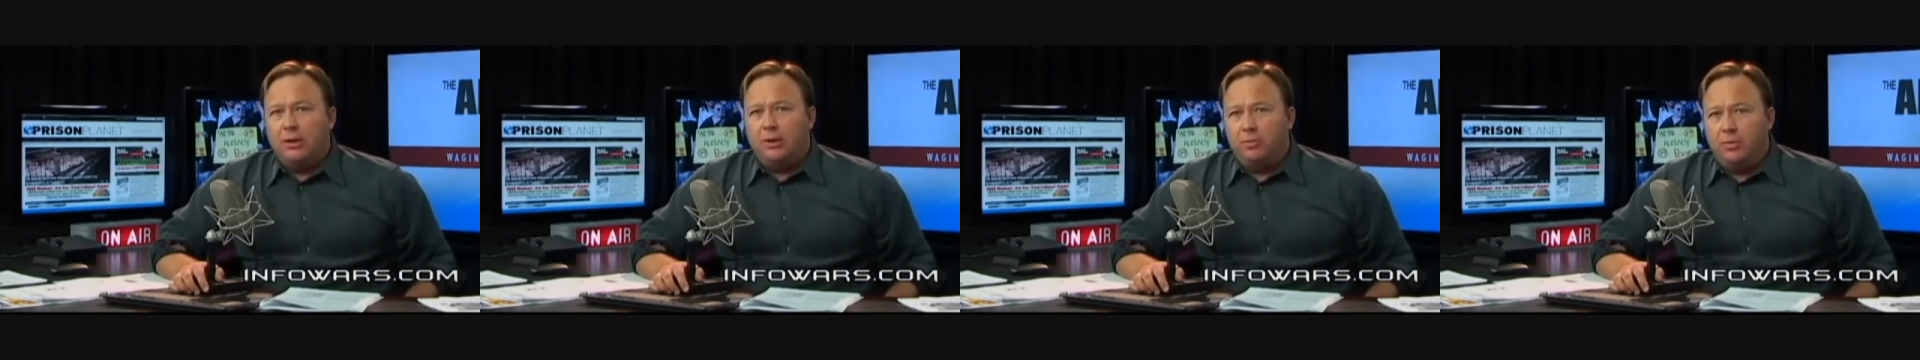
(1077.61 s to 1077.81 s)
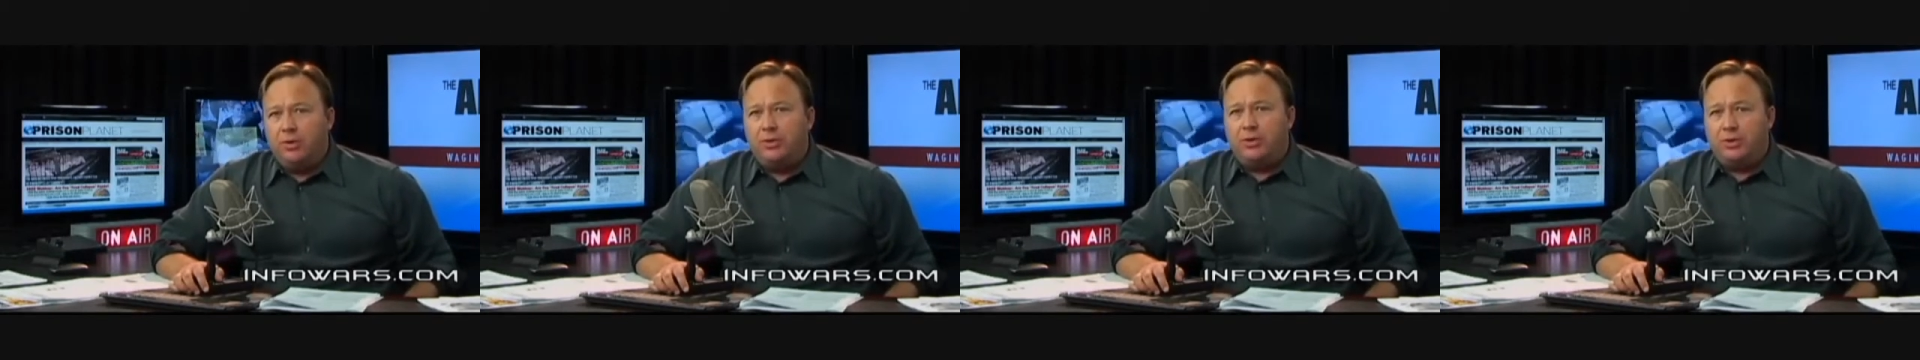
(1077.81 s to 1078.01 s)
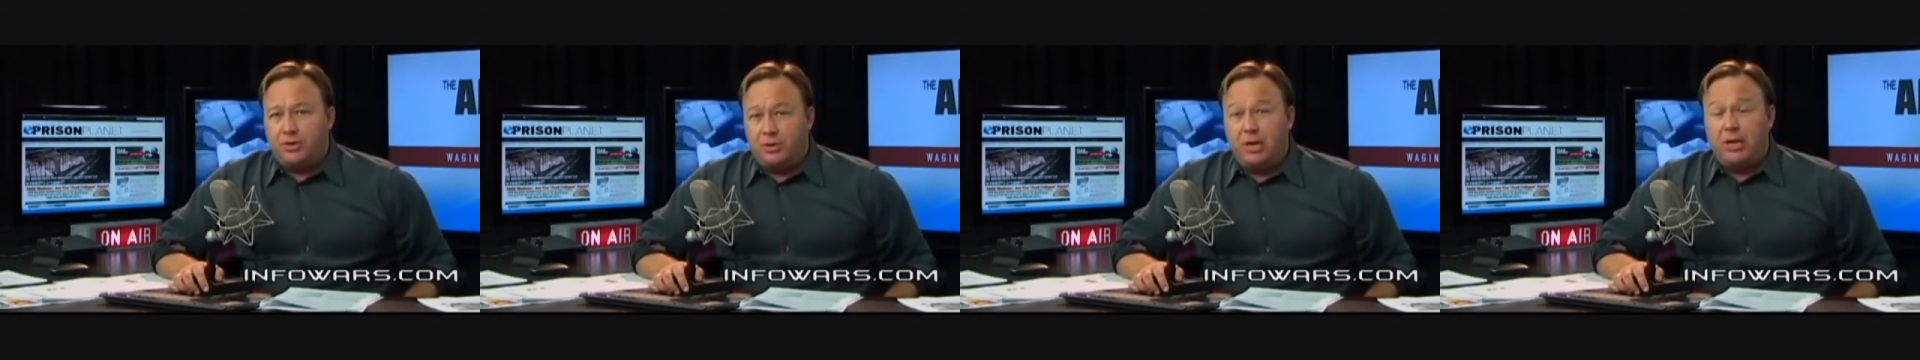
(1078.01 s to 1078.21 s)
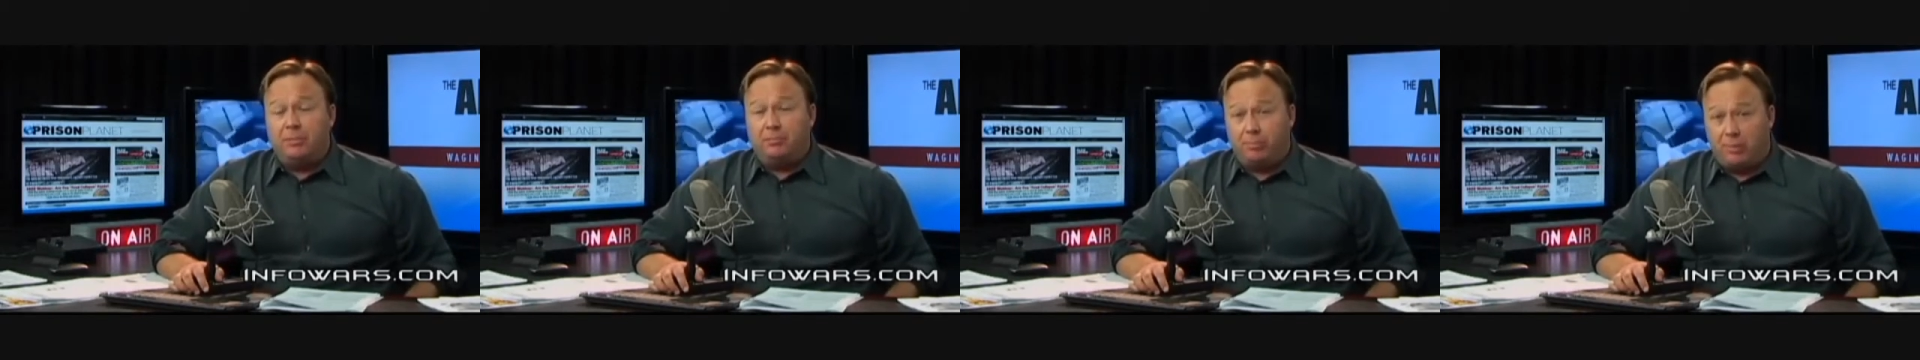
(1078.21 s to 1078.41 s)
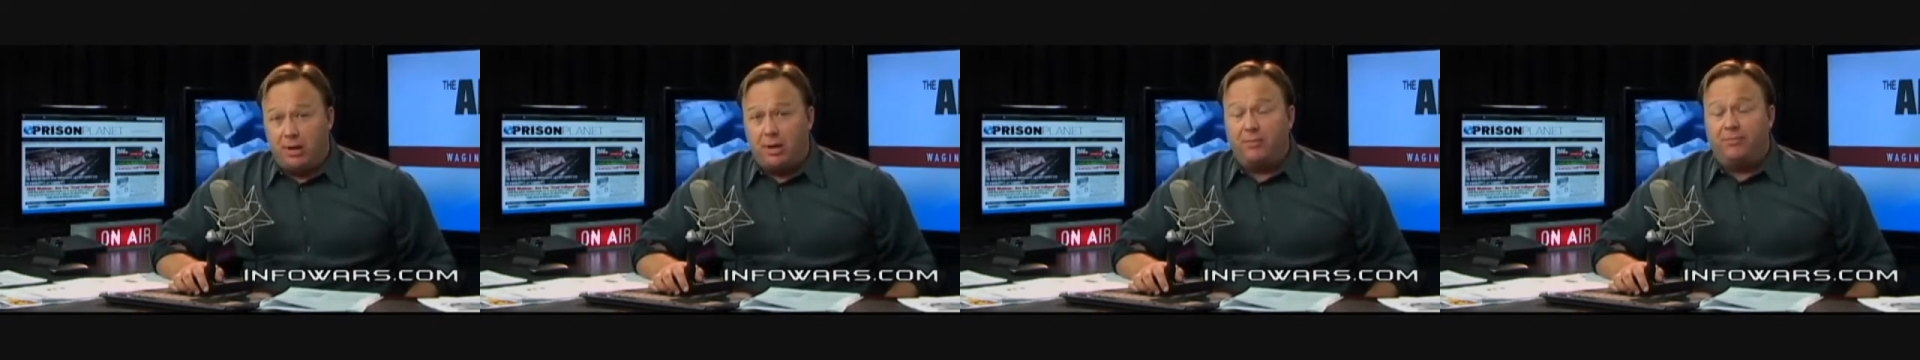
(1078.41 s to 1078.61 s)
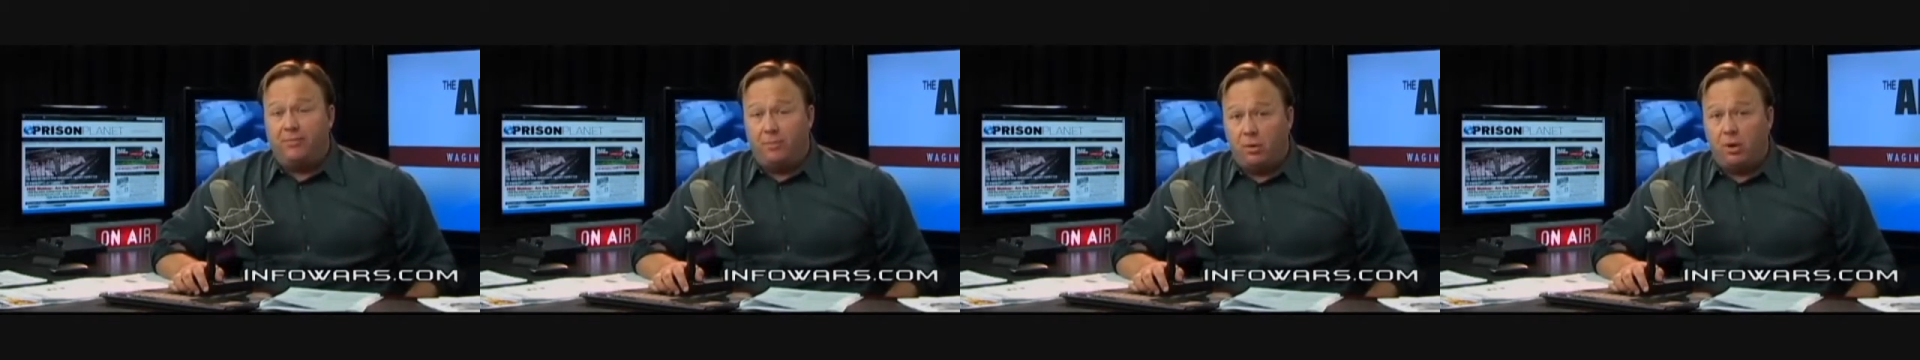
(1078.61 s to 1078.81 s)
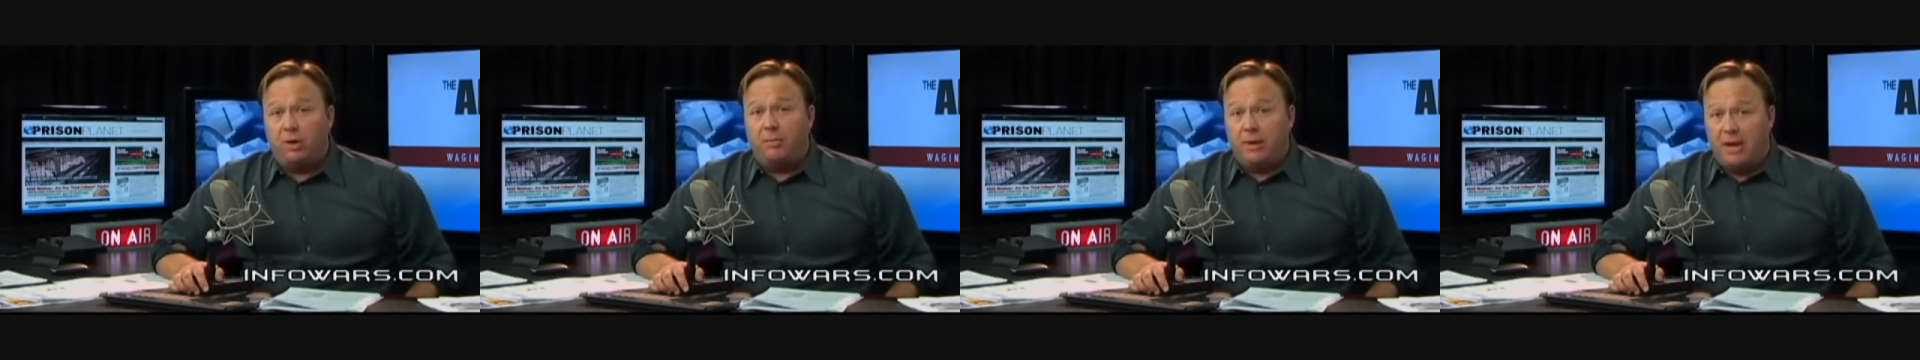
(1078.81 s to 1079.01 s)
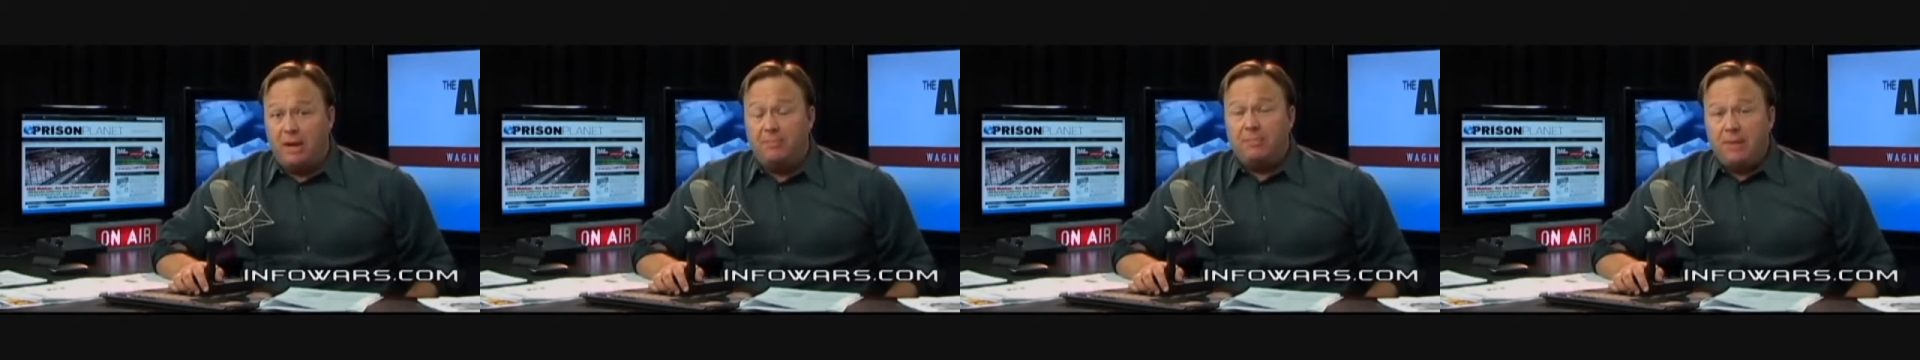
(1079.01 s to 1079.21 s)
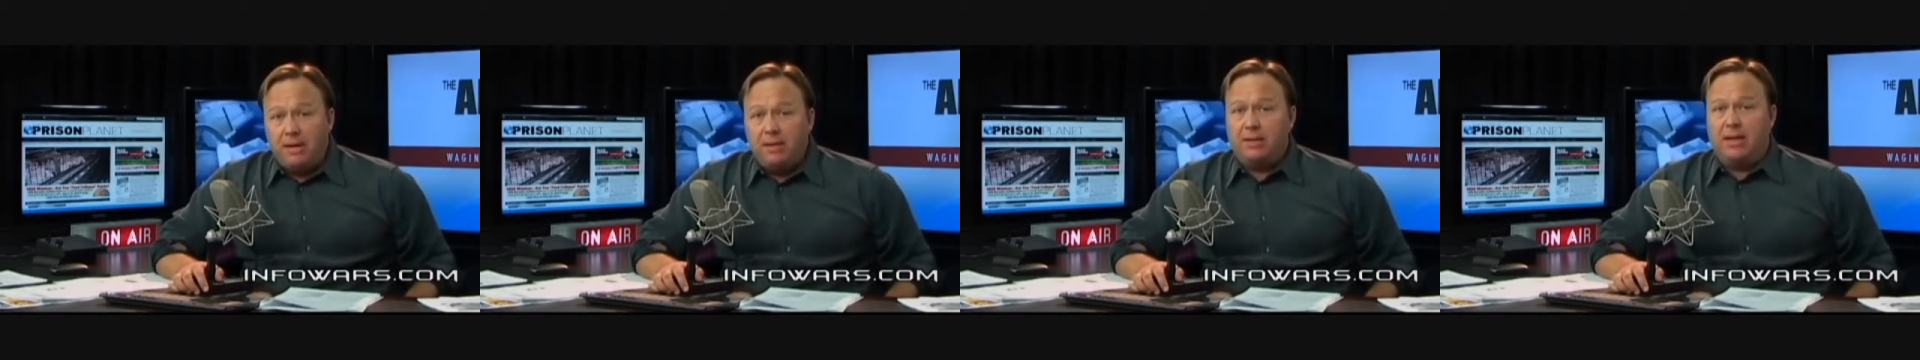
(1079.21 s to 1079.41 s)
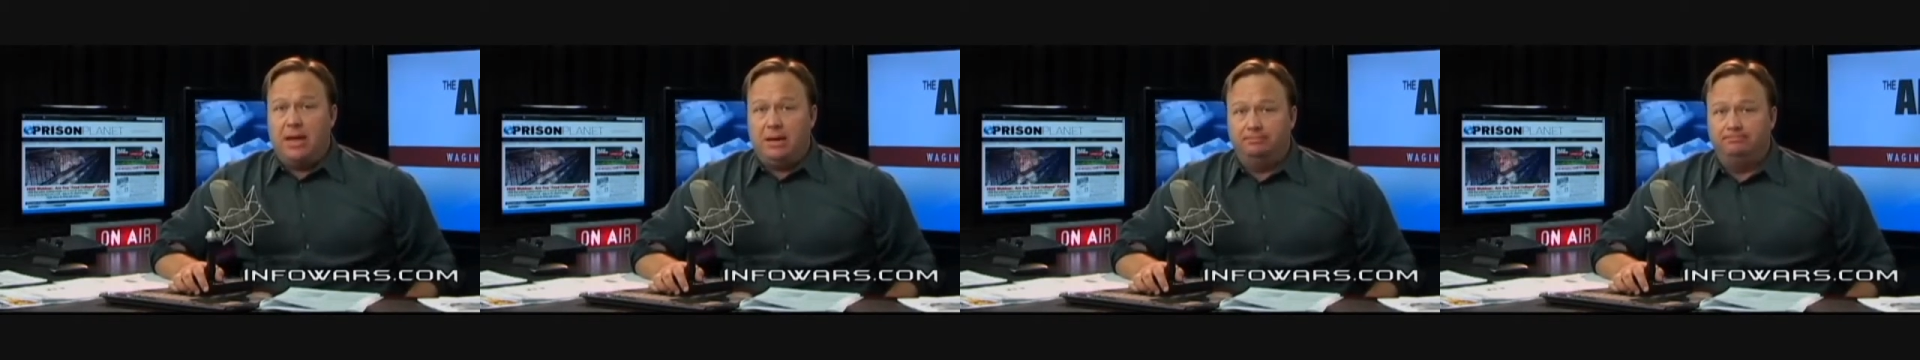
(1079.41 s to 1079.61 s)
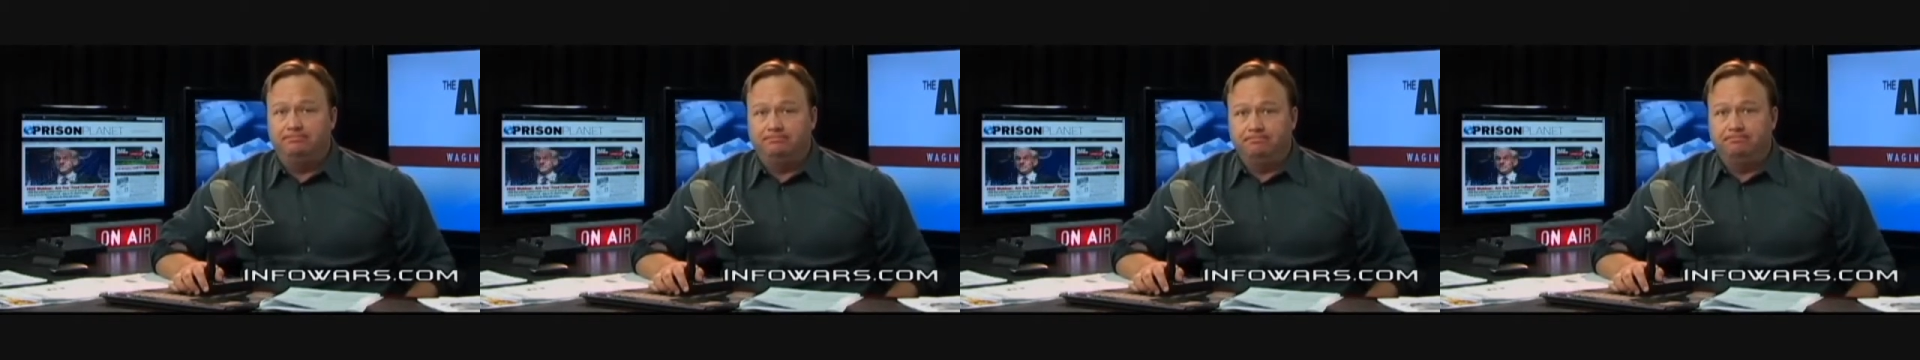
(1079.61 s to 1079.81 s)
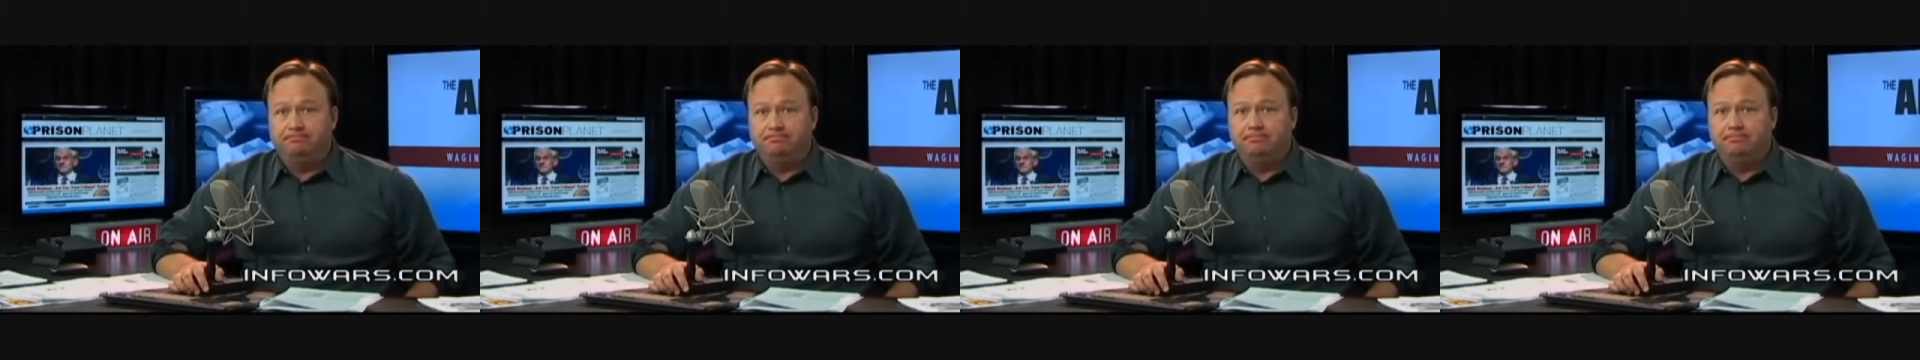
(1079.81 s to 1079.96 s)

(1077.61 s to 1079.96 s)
and we should say a prayer for them, and I mean that.